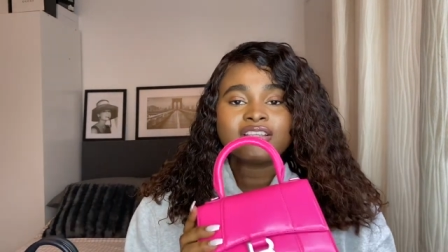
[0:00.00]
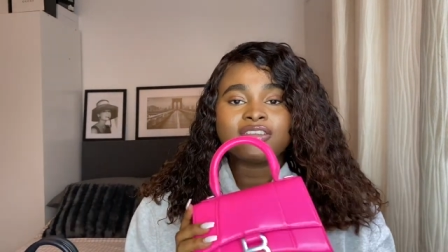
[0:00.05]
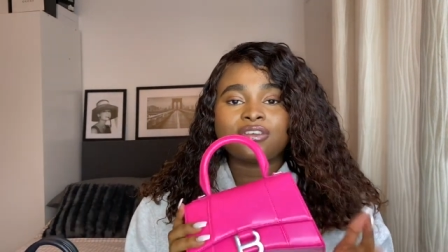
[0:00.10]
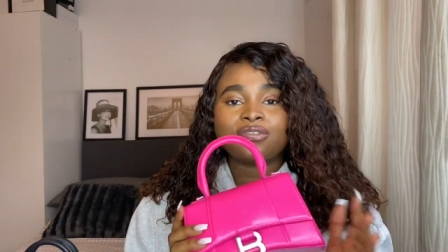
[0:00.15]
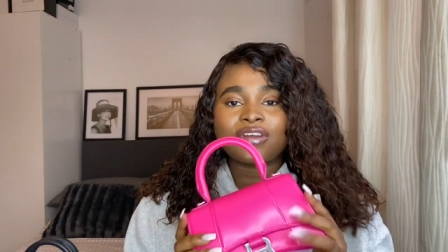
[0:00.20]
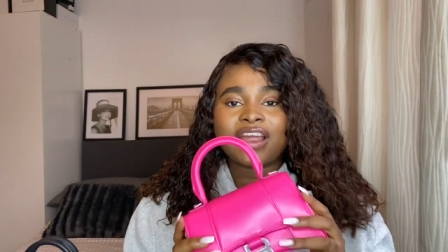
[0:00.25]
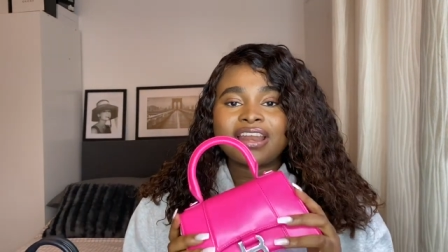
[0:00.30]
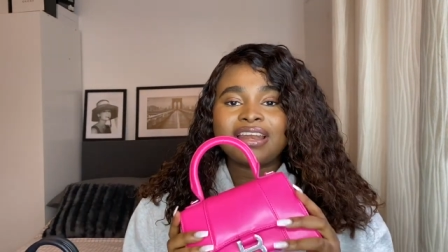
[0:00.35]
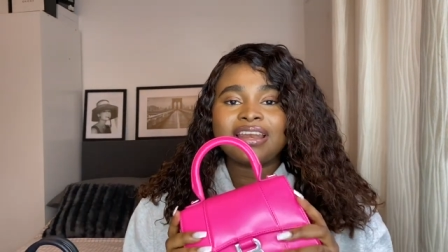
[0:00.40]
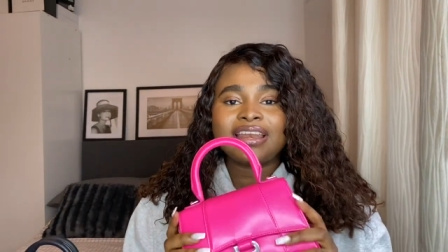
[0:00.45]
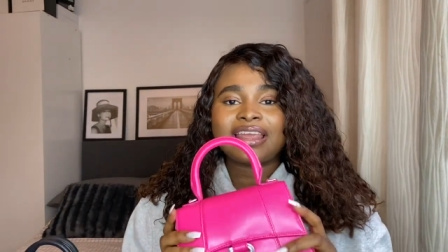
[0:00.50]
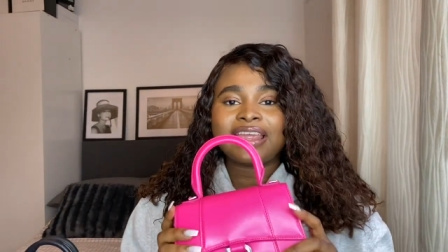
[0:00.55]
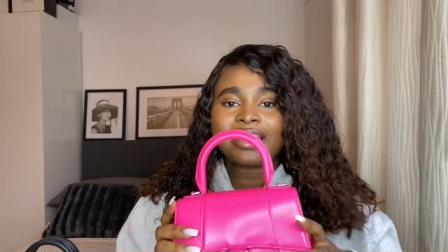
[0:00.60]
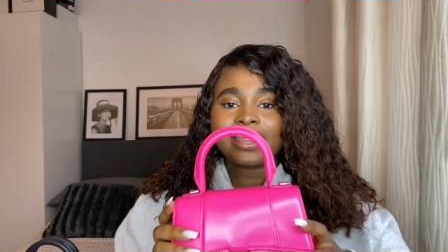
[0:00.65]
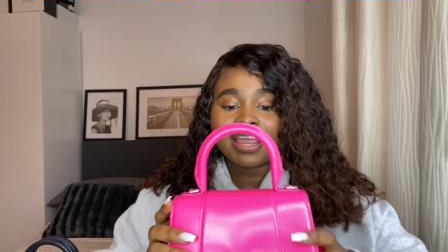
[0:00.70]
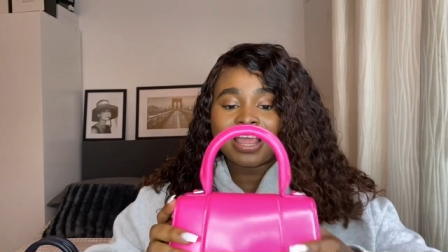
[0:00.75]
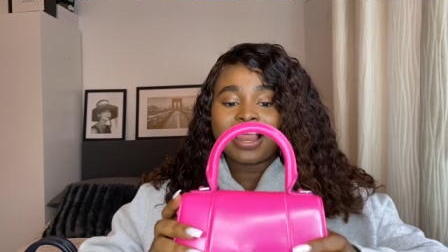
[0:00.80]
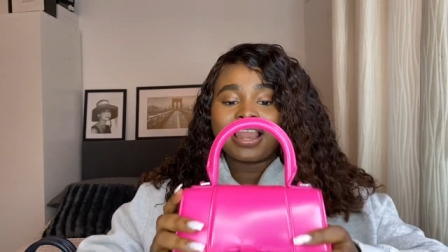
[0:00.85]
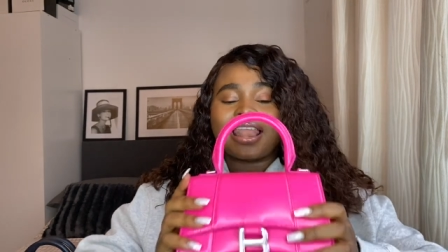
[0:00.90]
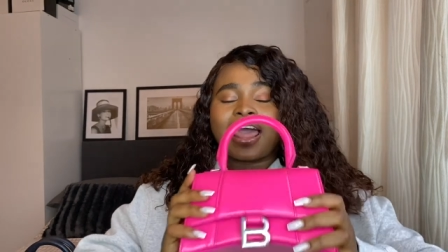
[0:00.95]

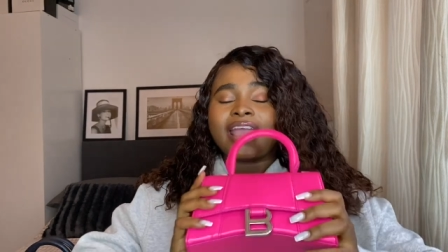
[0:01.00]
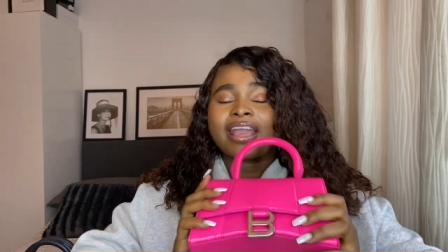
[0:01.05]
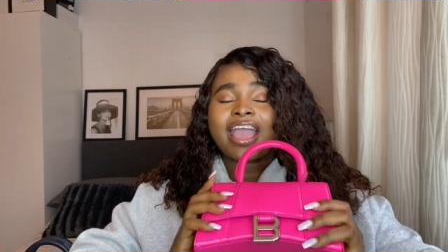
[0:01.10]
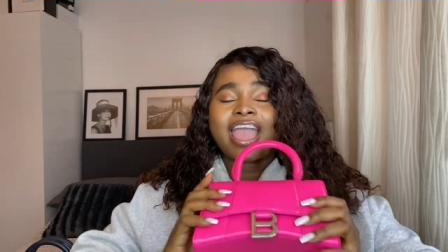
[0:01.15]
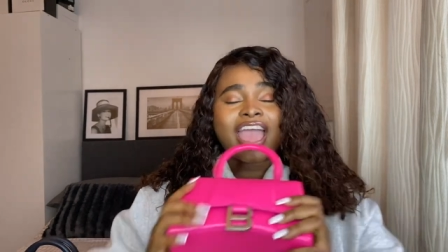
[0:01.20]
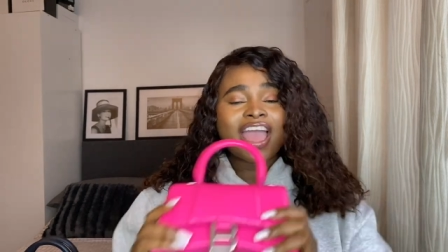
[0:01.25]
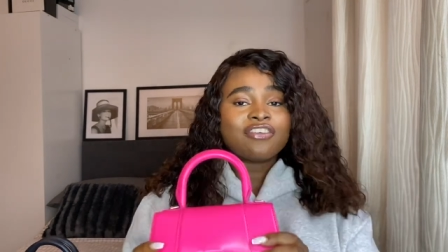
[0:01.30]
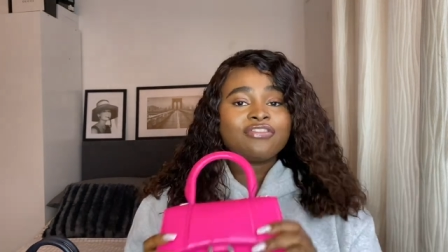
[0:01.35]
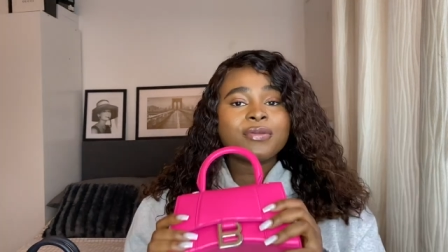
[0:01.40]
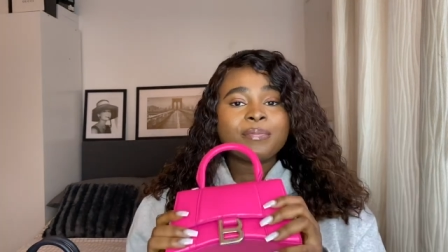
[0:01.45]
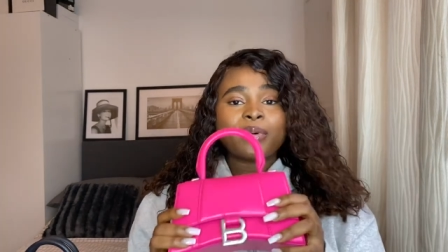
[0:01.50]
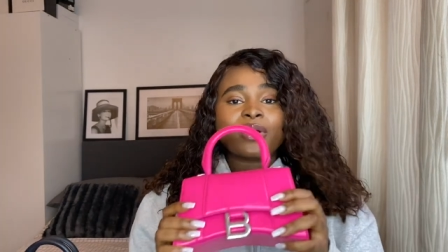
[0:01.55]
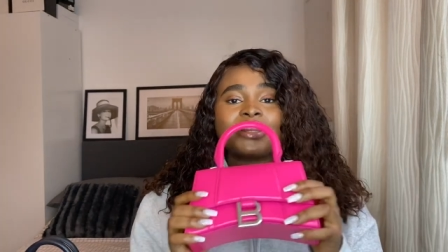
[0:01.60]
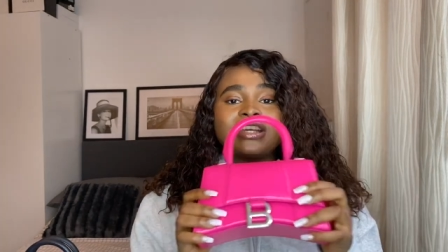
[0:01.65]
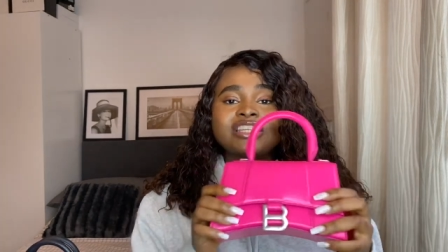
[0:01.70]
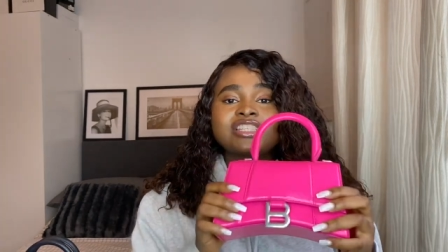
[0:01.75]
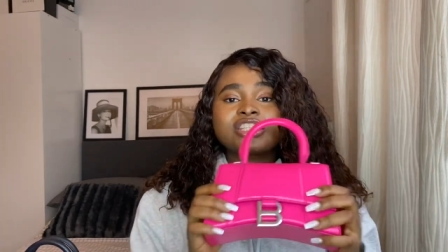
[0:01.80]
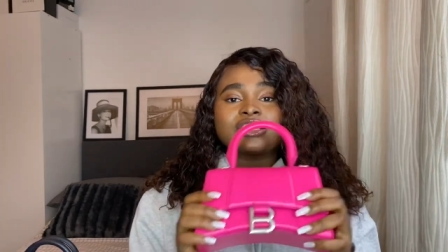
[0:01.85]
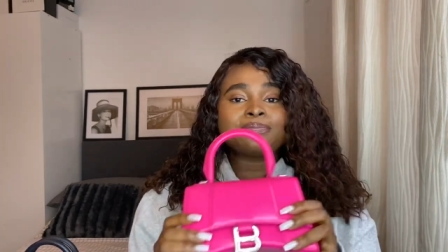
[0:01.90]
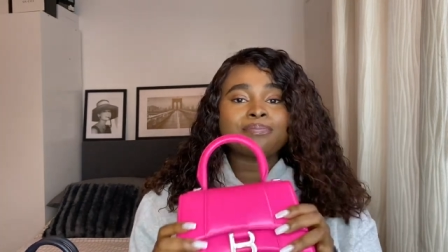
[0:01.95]
trendy like
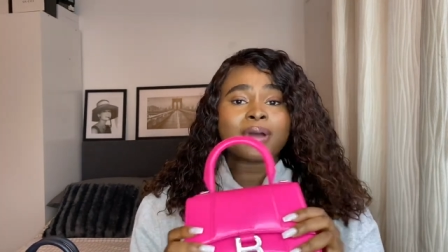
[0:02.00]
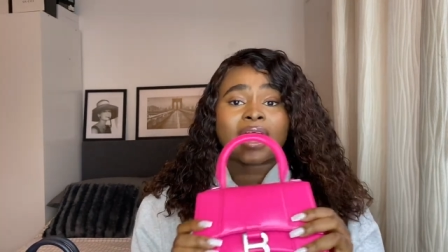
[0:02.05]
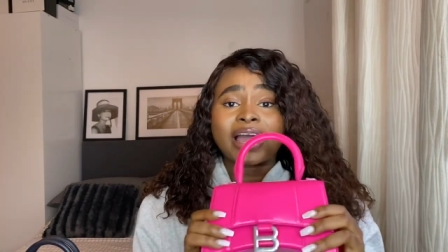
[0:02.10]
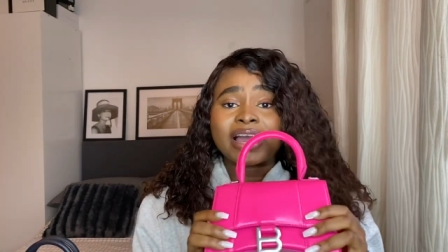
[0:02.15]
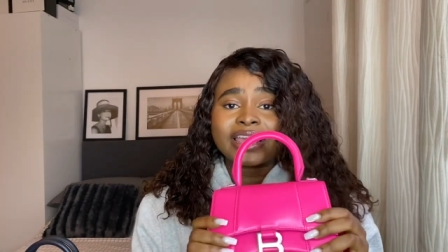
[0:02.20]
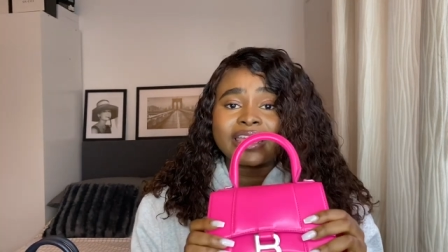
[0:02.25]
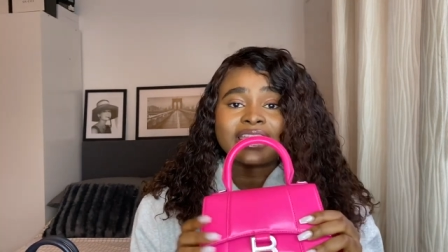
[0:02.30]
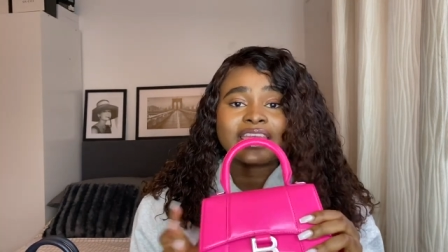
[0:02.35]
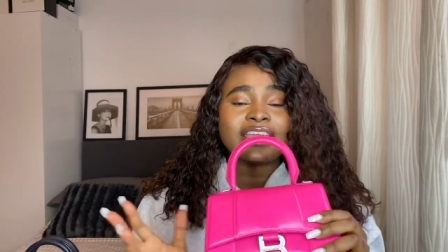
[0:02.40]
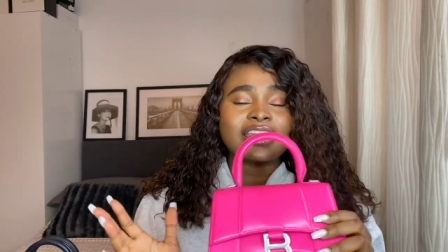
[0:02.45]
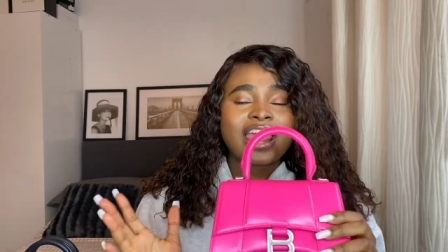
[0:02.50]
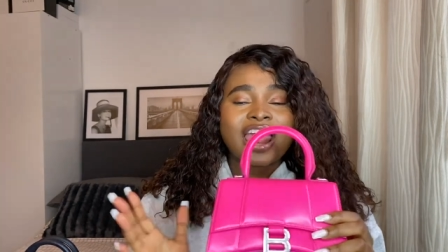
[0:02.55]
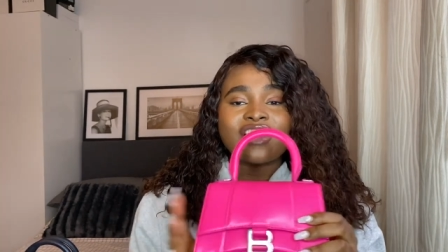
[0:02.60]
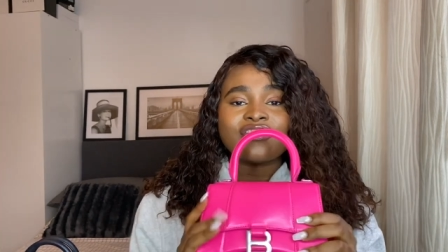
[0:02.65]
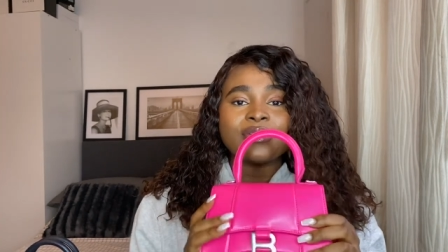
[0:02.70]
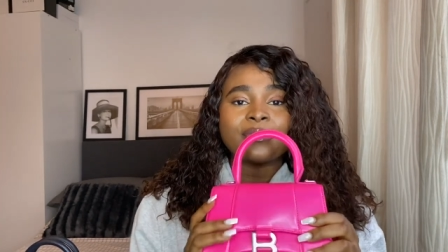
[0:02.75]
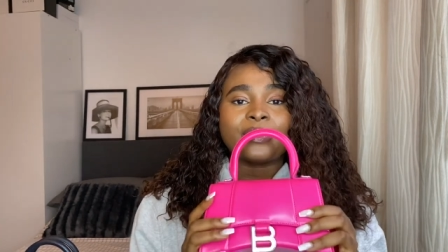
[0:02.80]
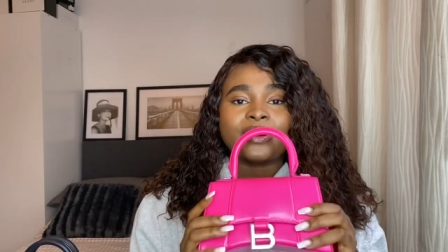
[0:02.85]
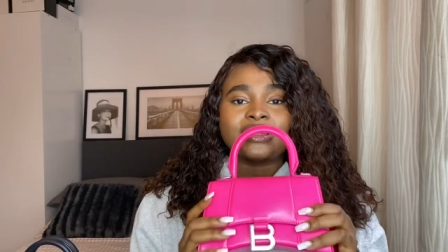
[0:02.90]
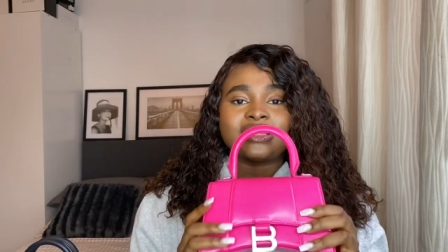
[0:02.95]
everybody's buying it
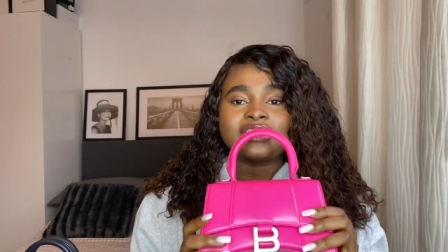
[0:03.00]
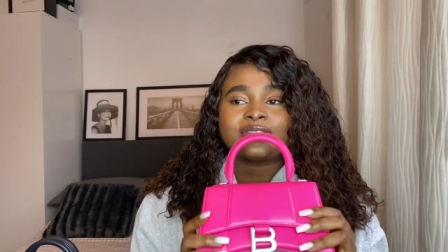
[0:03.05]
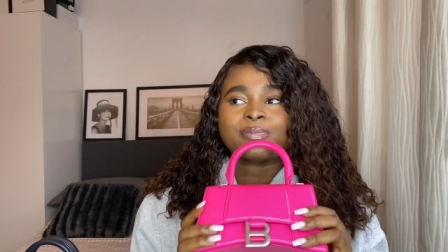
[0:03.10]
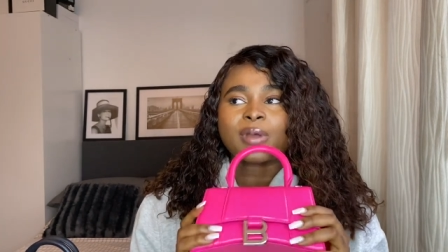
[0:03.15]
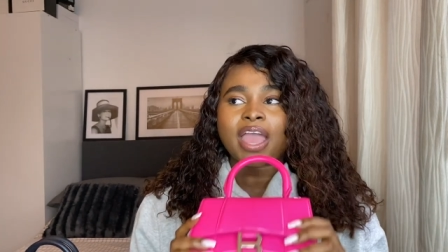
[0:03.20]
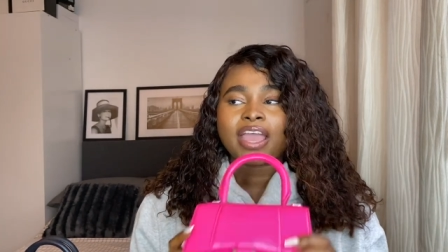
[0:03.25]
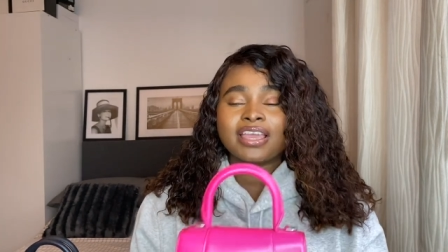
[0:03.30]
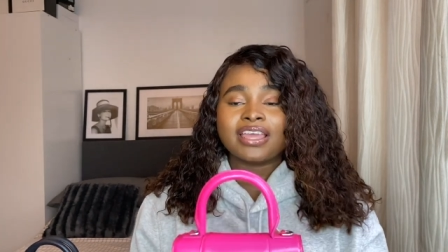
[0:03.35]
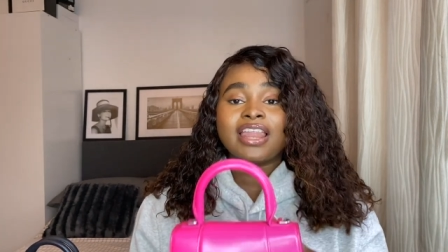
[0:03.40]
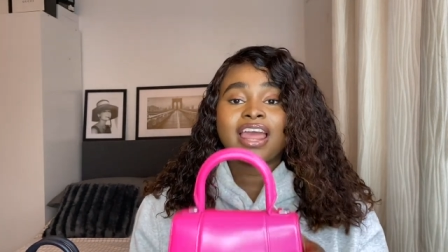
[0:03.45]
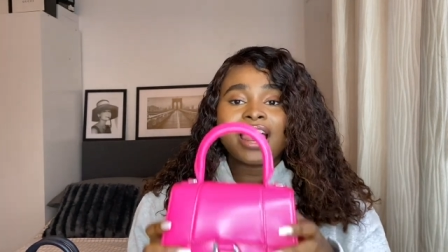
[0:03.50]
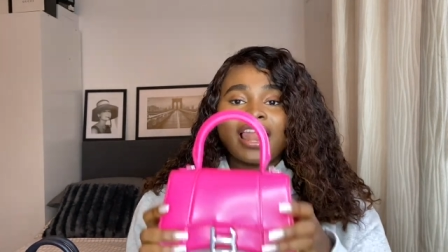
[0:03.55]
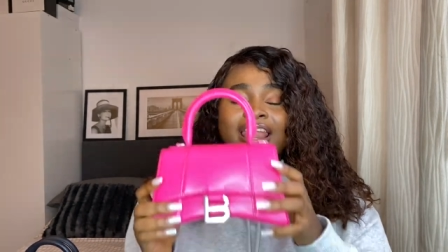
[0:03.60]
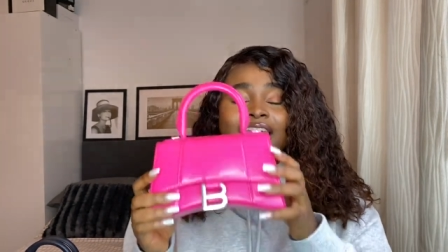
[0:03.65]
everybody's buying it